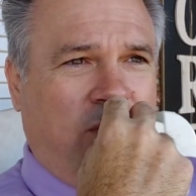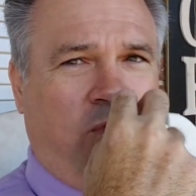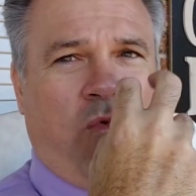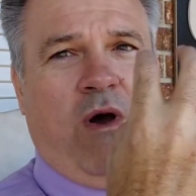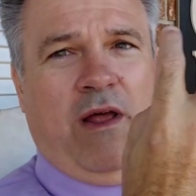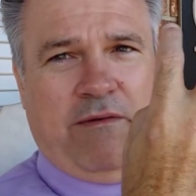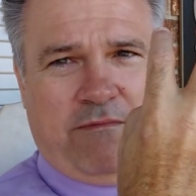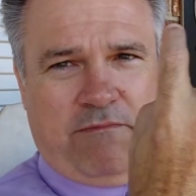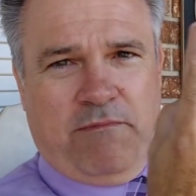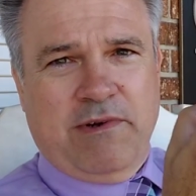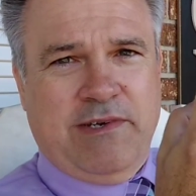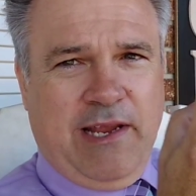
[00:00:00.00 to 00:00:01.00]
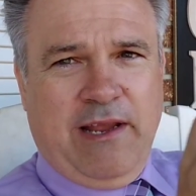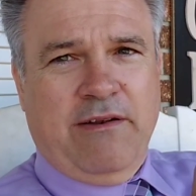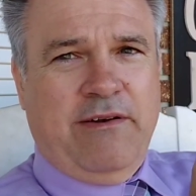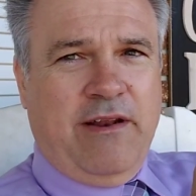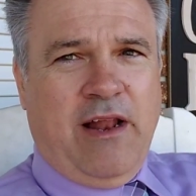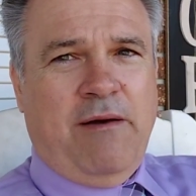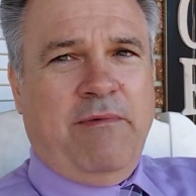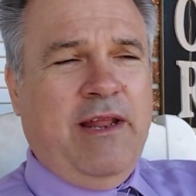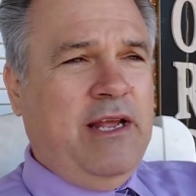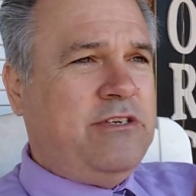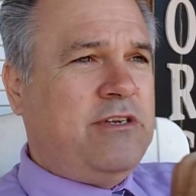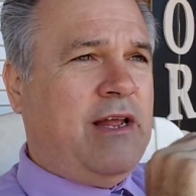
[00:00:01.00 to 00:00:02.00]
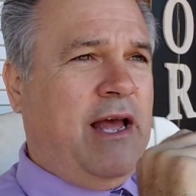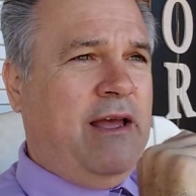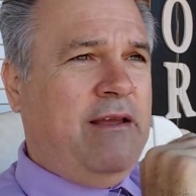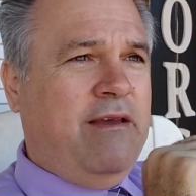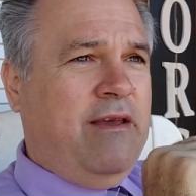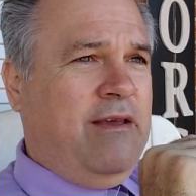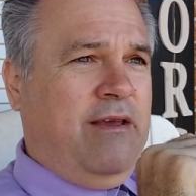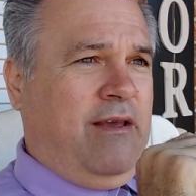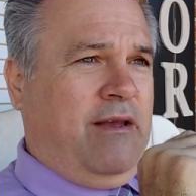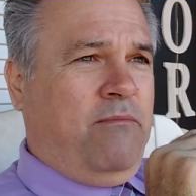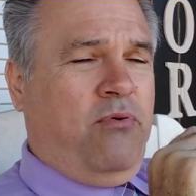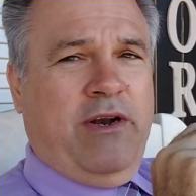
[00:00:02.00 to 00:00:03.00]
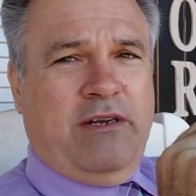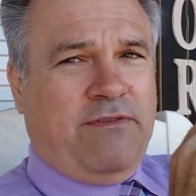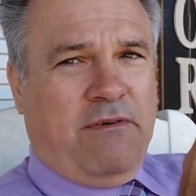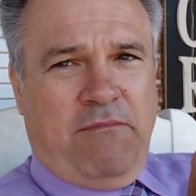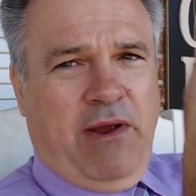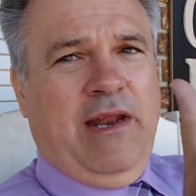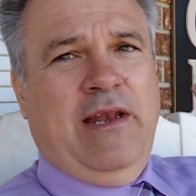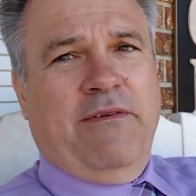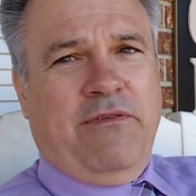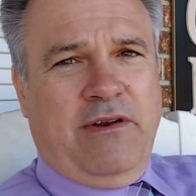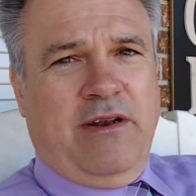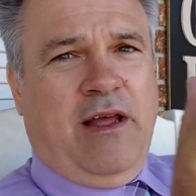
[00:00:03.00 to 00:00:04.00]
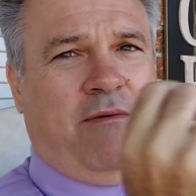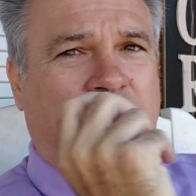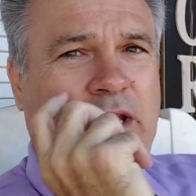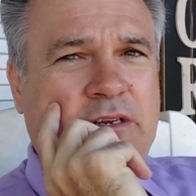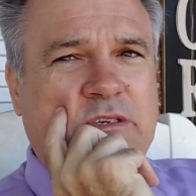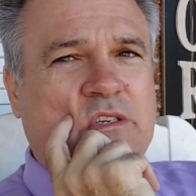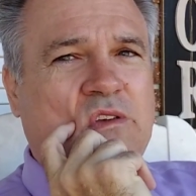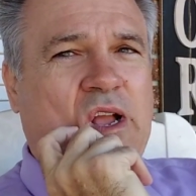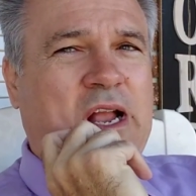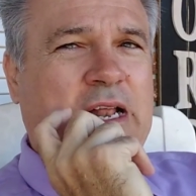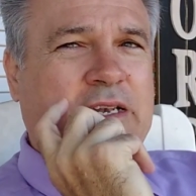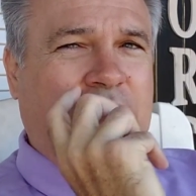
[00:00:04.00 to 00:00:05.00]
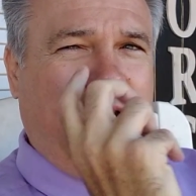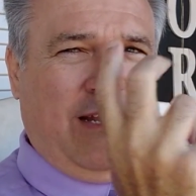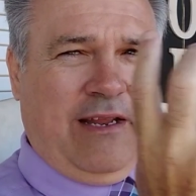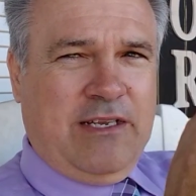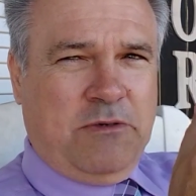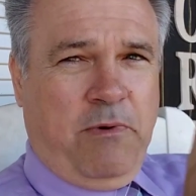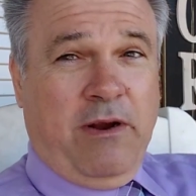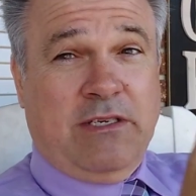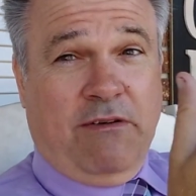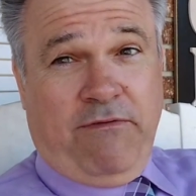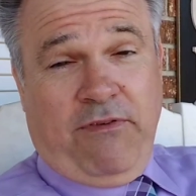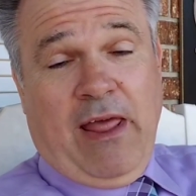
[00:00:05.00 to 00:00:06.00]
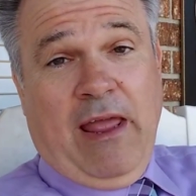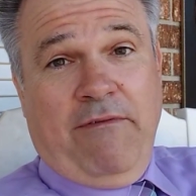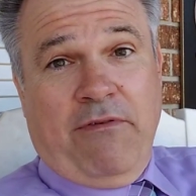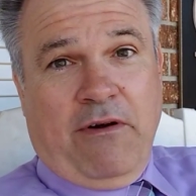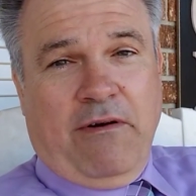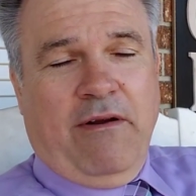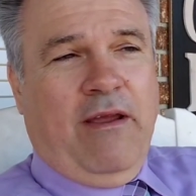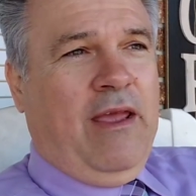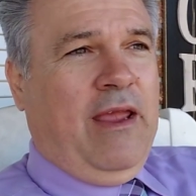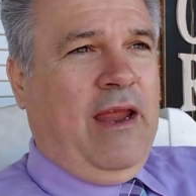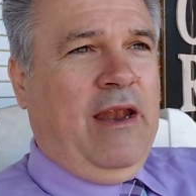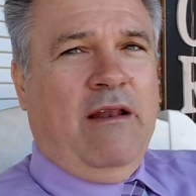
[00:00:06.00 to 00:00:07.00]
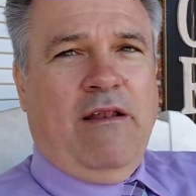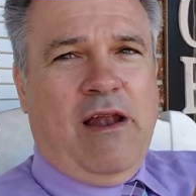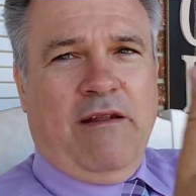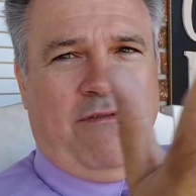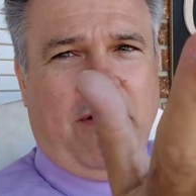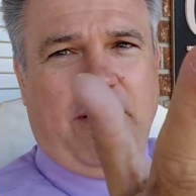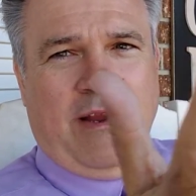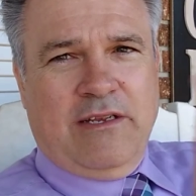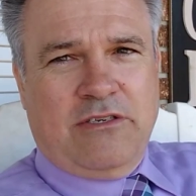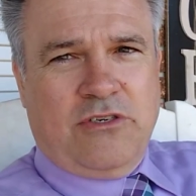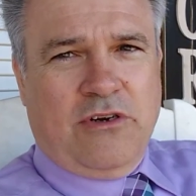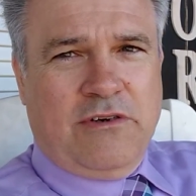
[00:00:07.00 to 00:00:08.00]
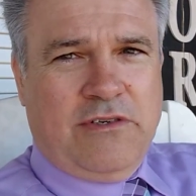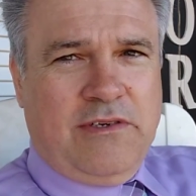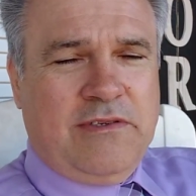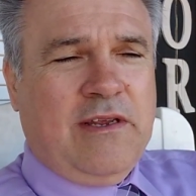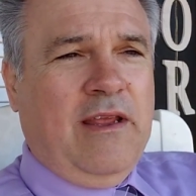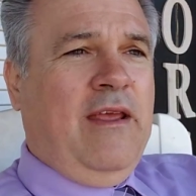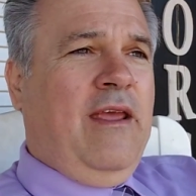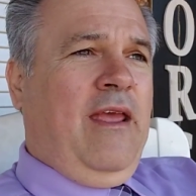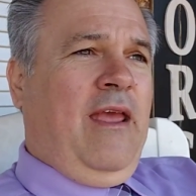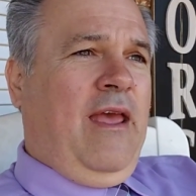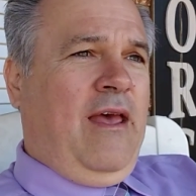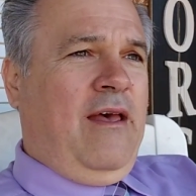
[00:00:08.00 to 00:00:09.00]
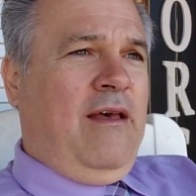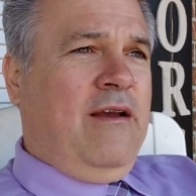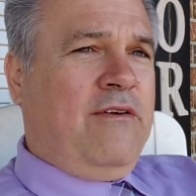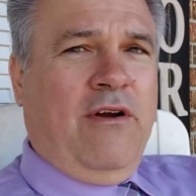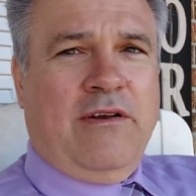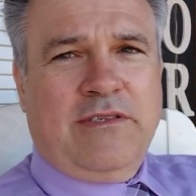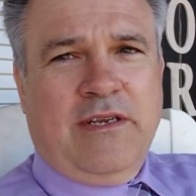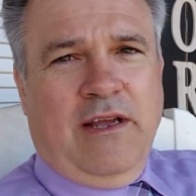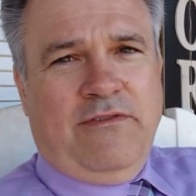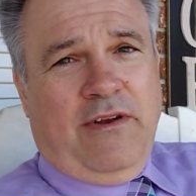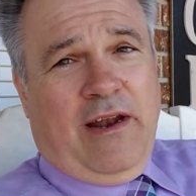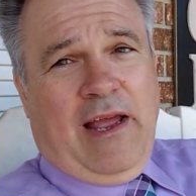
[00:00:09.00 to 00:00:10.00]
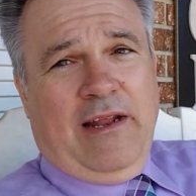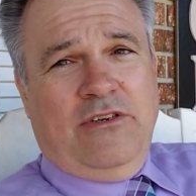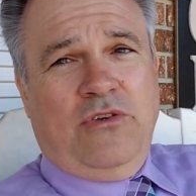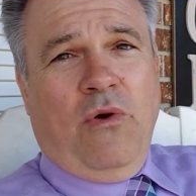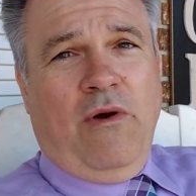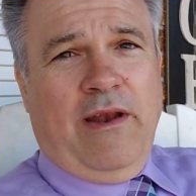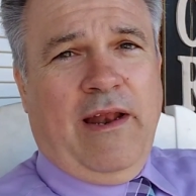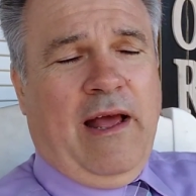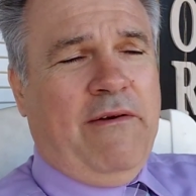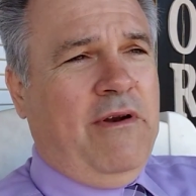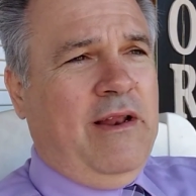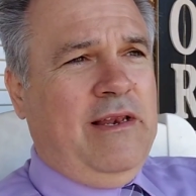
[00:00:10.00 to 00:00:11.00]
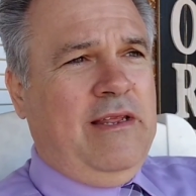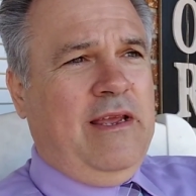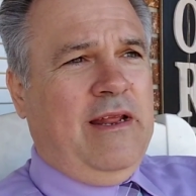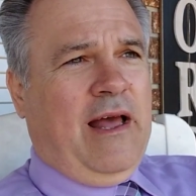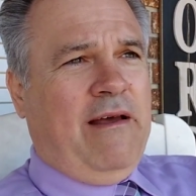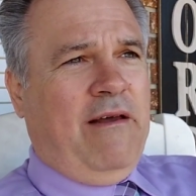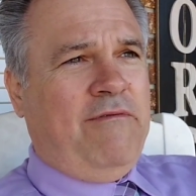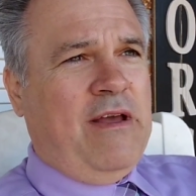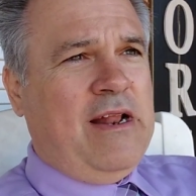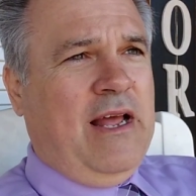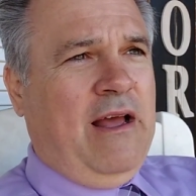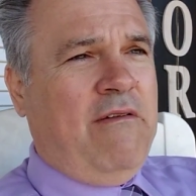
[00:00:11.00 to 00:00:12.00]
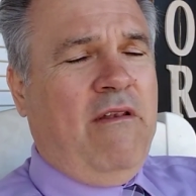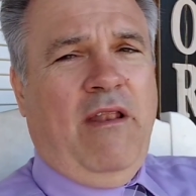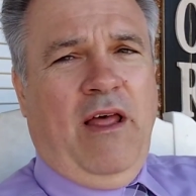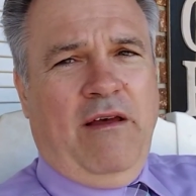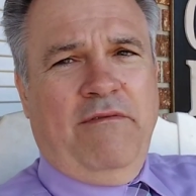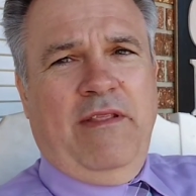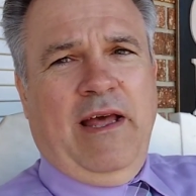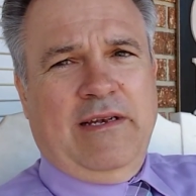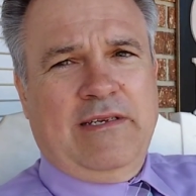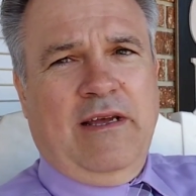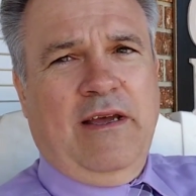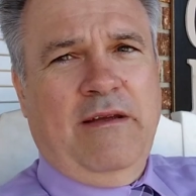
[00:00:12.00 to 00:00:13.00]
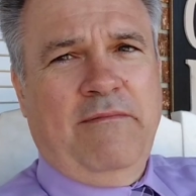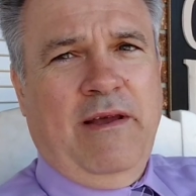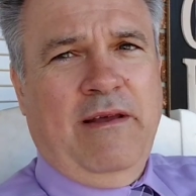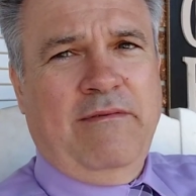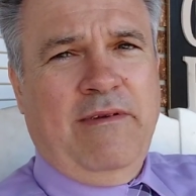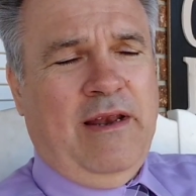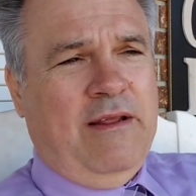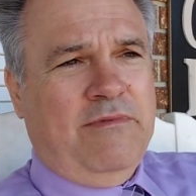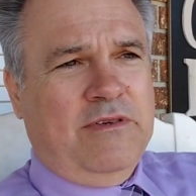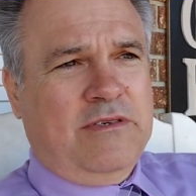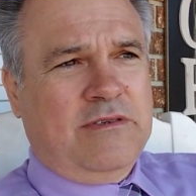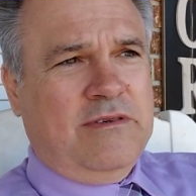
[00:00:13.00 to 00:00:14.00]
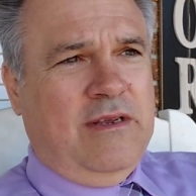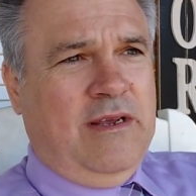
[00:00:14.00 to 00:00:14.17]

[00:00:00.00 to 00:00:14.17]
one particular denomination. I preached from many different denominations. So I got to experience a flavor in a lot of various churches across the country, and I enjoyed it. I really did. In fact, I loved that time. And it was,